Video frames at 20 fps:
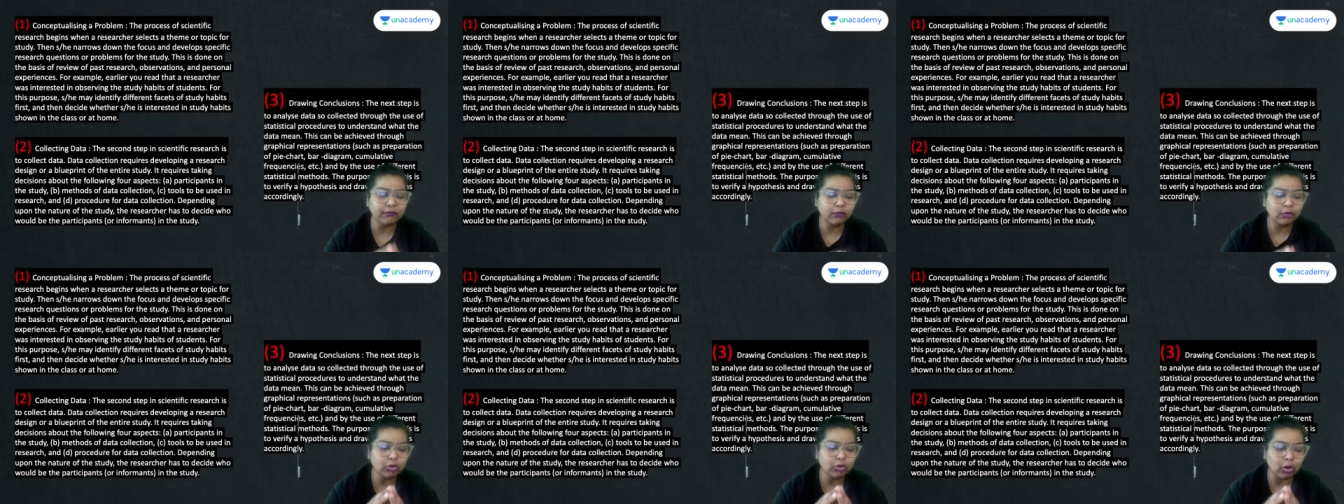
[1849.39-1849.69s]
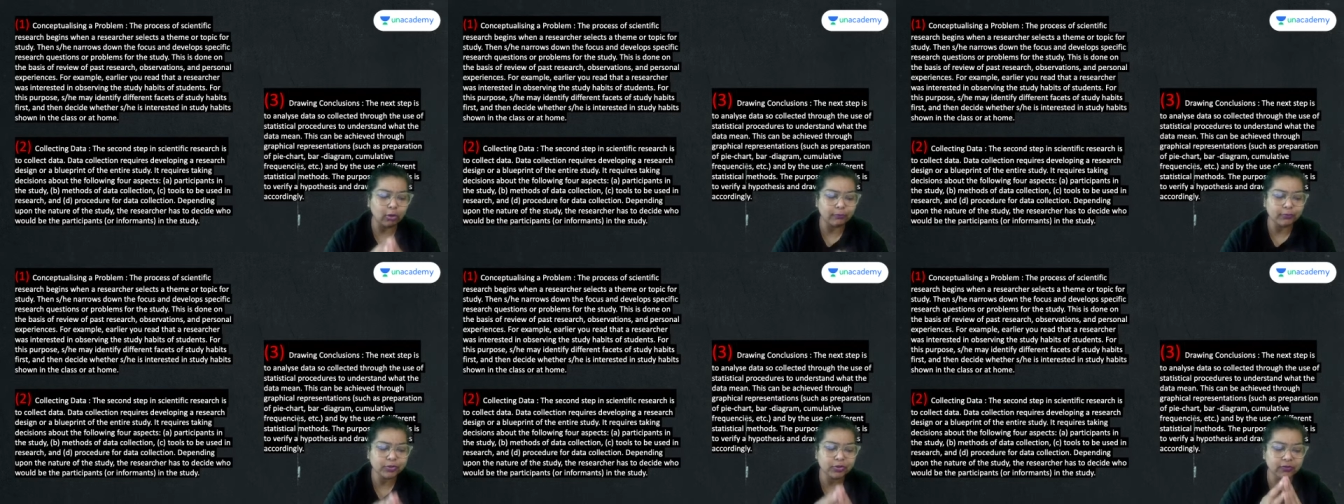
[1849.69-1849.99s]
you an
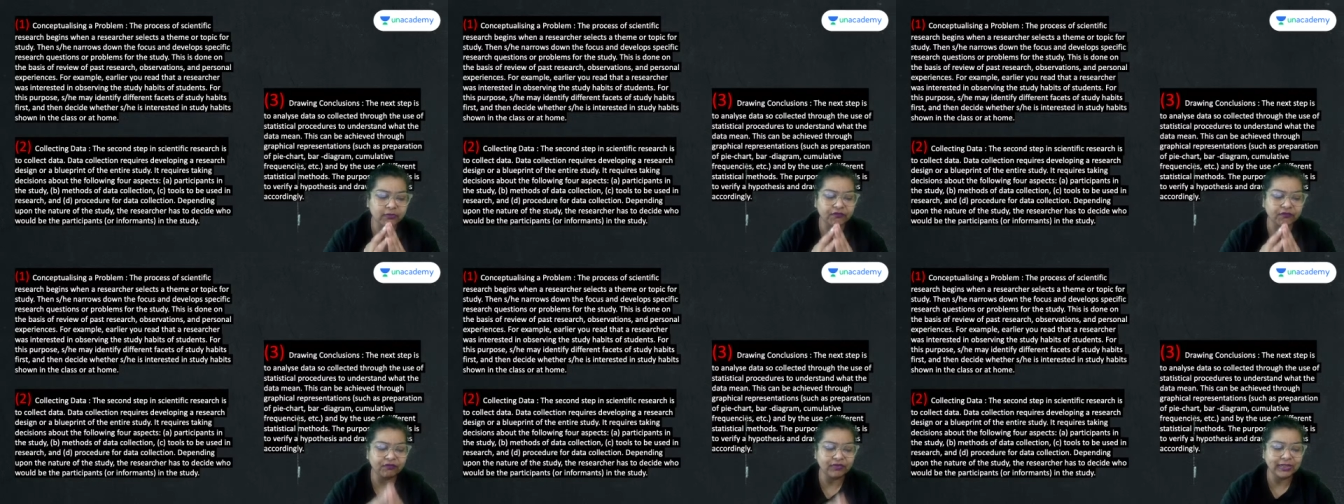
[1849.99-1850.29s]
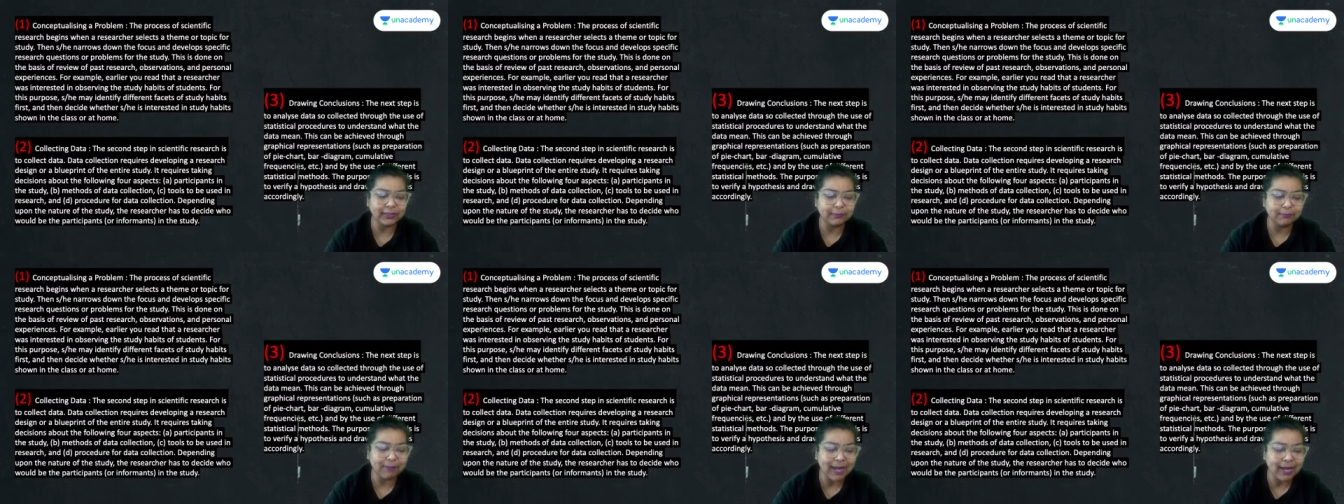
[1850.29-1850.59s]
option of
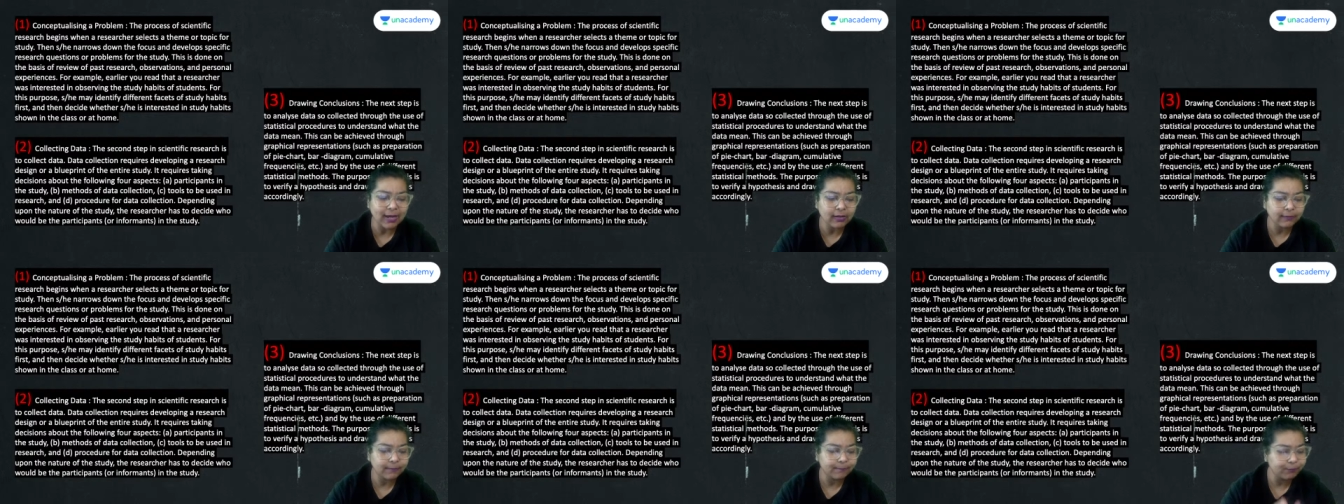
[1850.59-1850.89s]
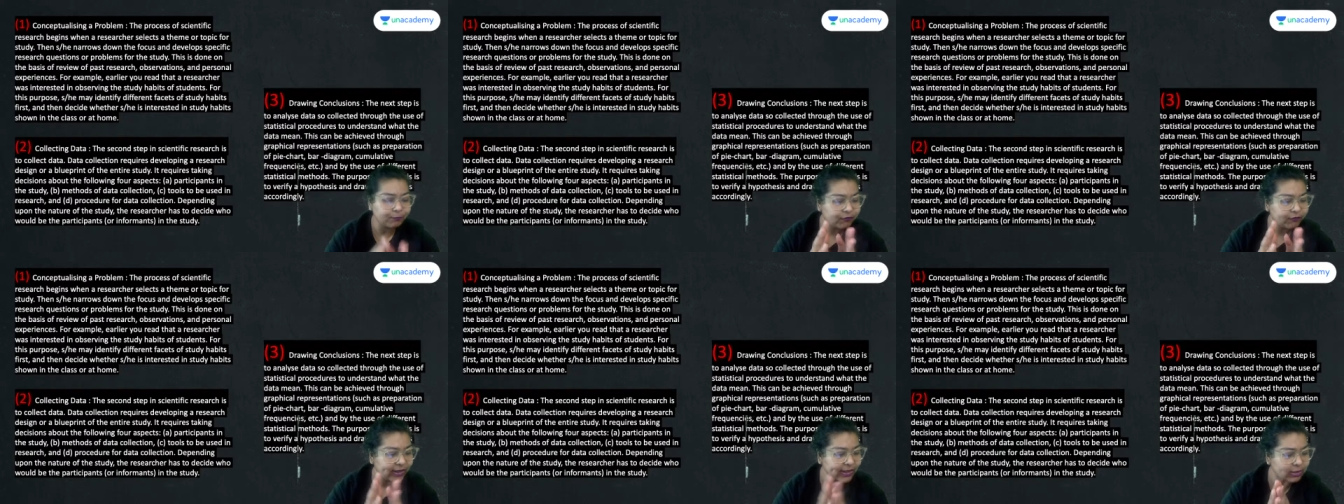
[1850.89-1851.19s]
feedback?
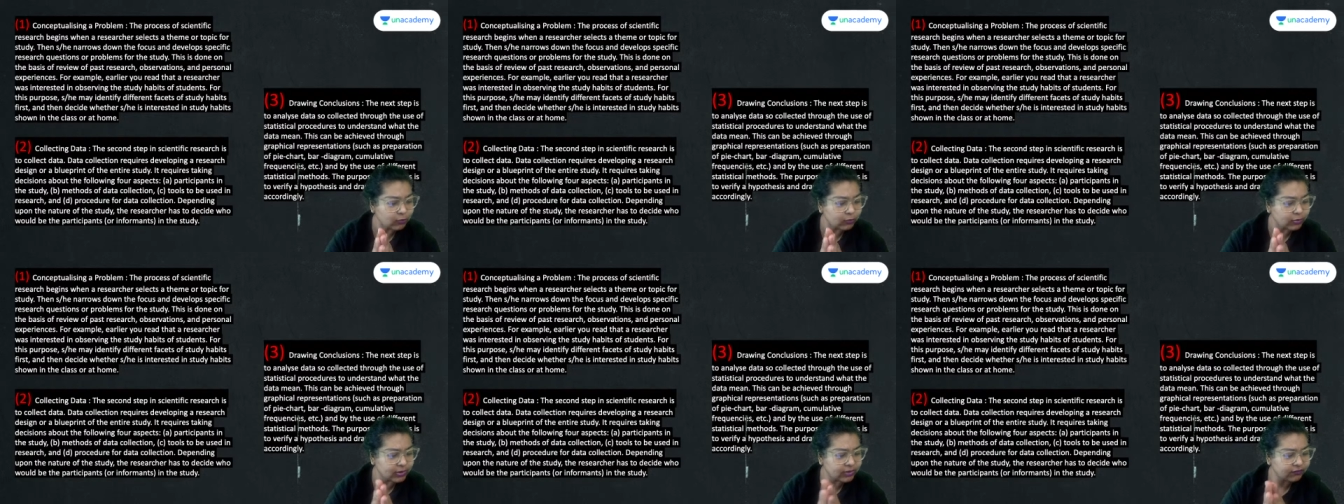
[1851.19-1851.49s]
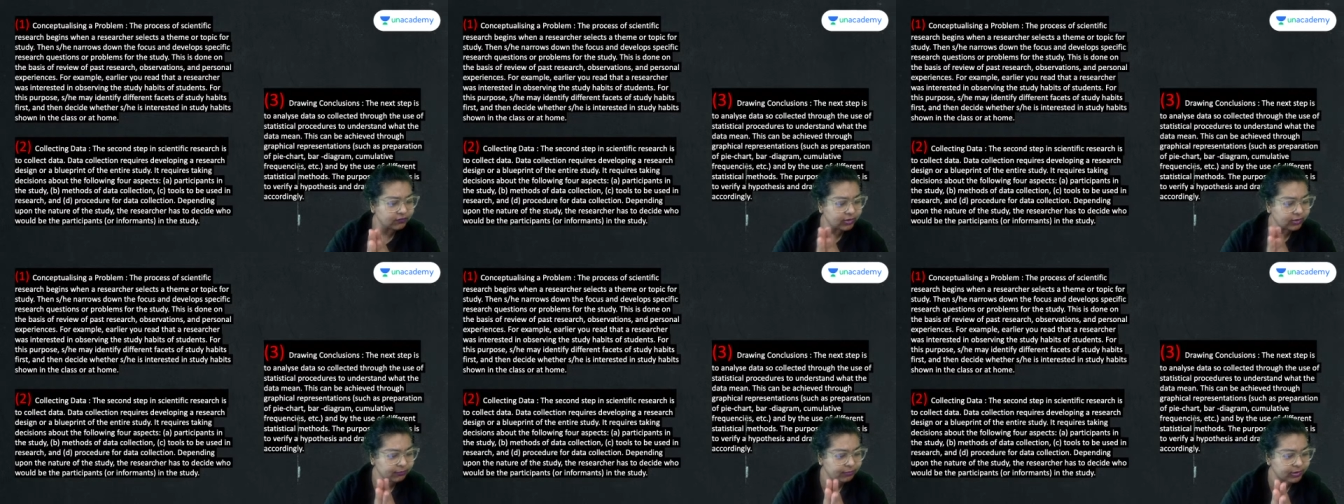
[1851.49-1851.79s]
Very good
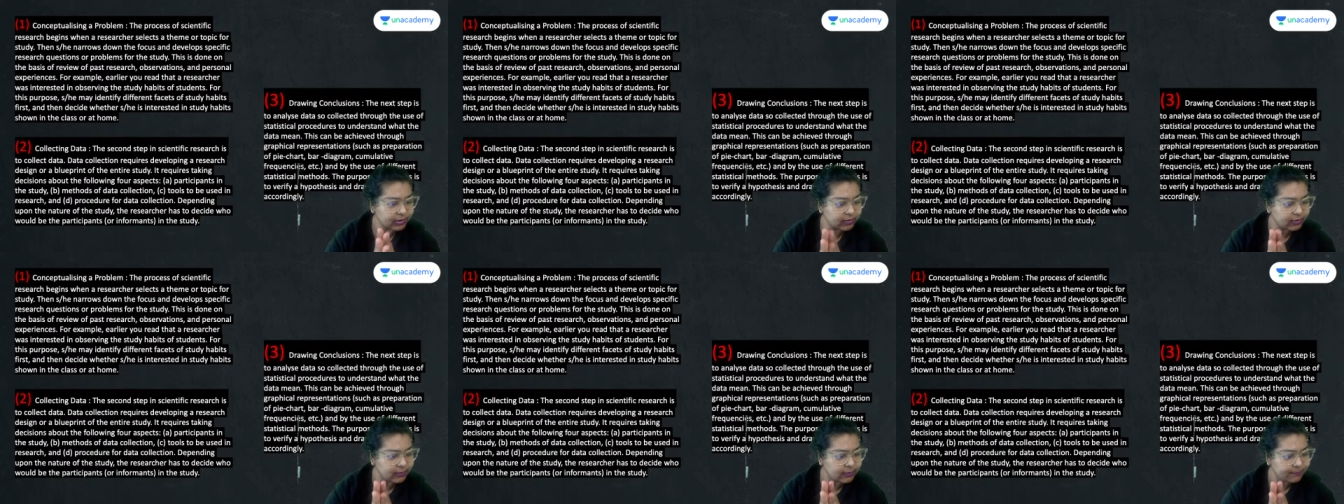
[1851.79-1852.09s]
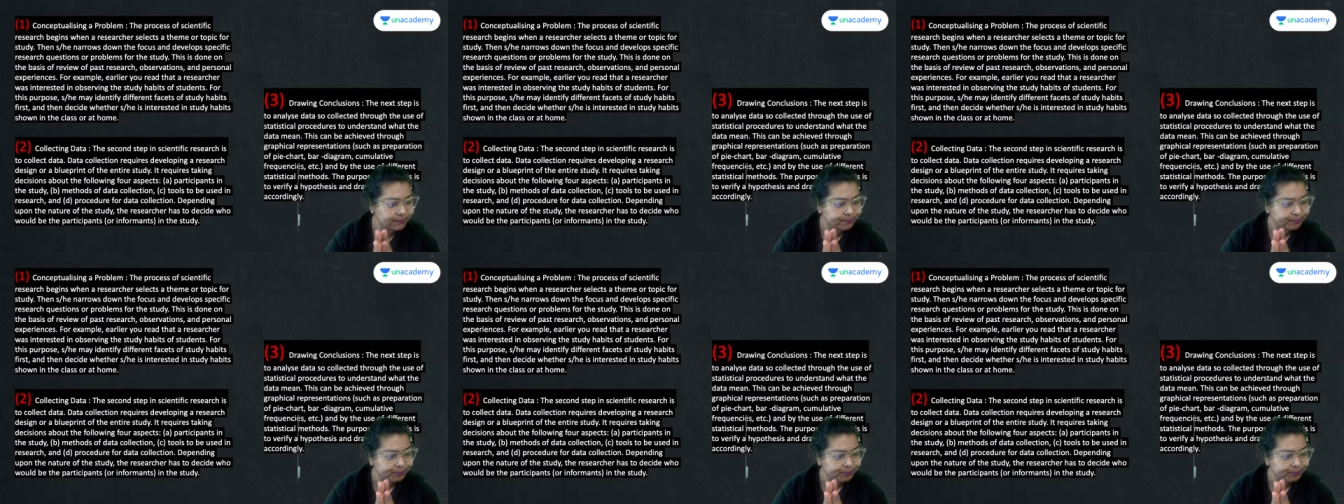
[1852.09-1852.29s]
evening, beta.